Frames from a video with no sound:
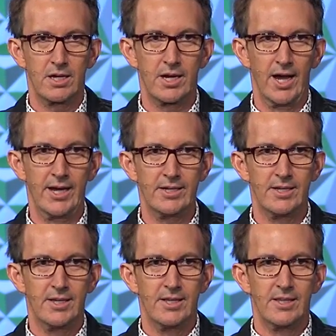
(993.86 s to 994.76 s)
Okay?
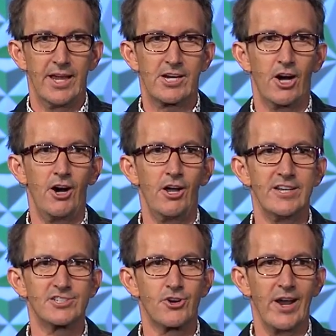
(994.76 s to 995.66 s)
They call
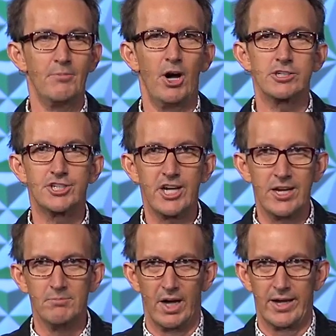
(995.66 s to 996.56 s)
his grandma
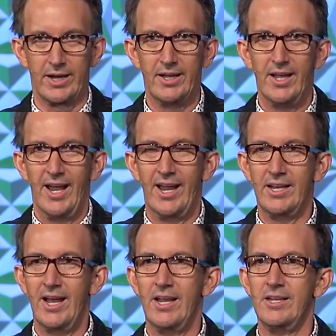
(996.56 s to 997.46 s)
G Money.
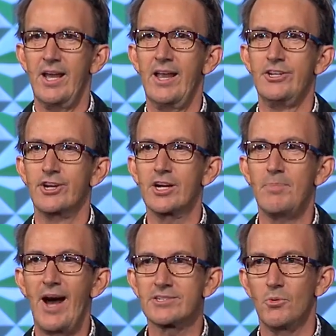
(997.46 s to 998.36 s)
And, and, and you're
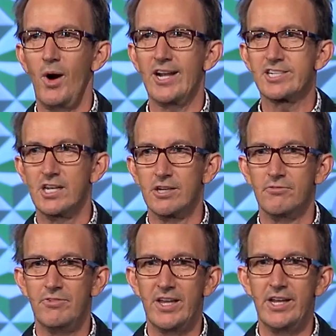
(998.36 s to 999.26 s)
about to watch a little
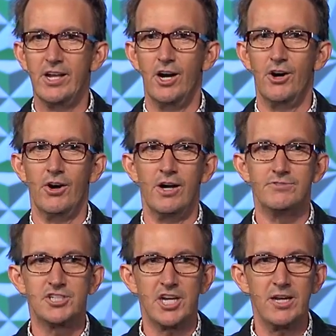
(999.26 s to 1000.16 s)
video
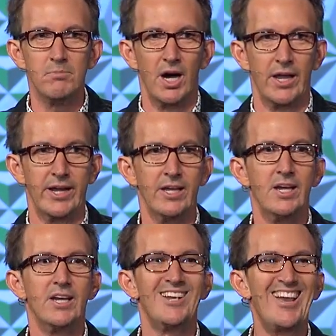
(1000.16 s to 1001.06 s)
of G Money
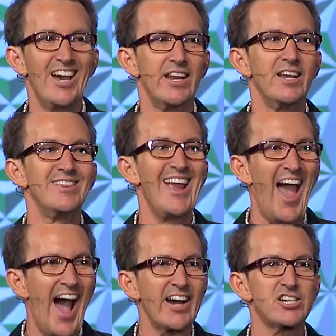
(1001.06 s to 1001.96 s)
getting the
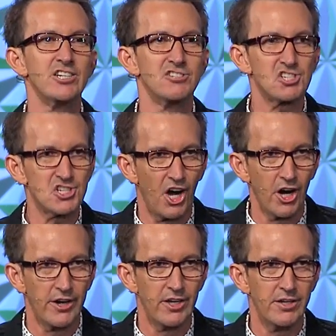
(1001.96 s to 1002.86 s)
action
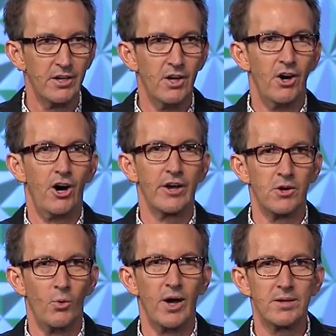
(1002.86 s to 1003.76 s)
started on
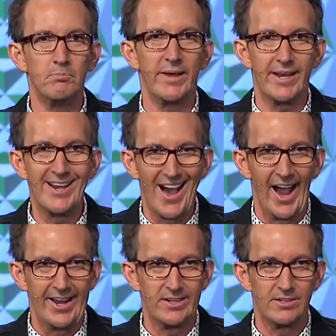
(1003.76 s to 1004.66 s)
a one big
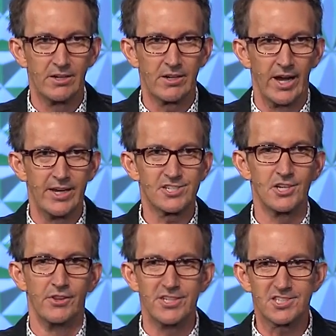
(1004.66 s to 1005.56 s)
night. Okay?
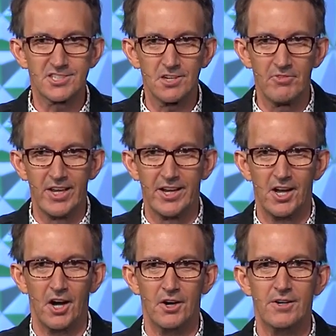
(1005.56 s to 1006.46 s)
So this is a
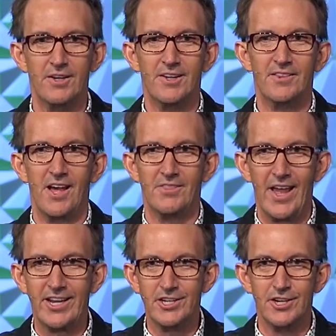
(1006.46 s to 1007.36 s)
video that
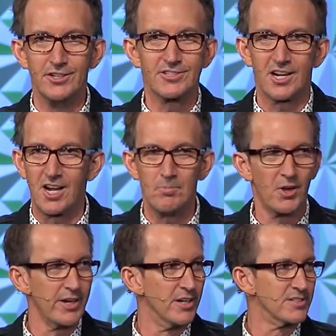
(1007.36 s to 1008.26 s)
they used a
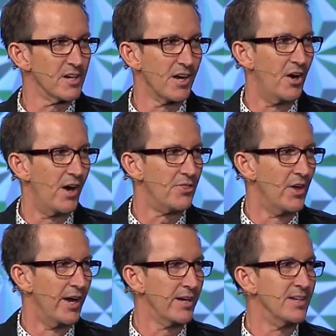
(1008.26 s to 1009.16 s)
couple of years ago, I
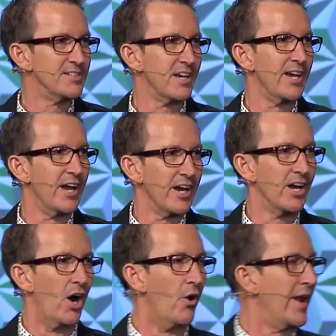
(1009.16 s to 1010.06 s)
think, to get it
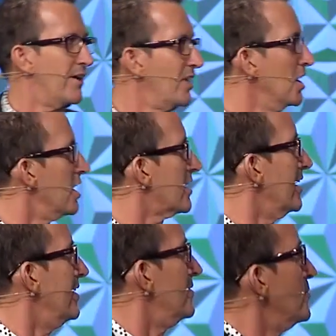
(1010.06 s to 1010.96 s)
going. Have a look
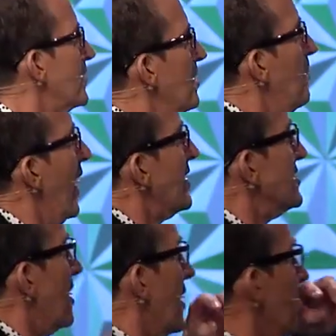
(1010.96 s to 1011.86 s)
and we'll come back
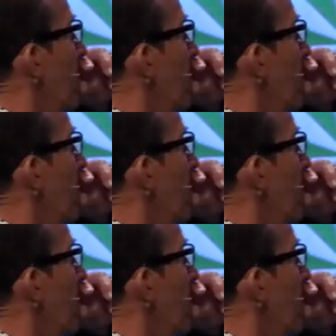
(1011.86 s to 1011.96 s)
and talk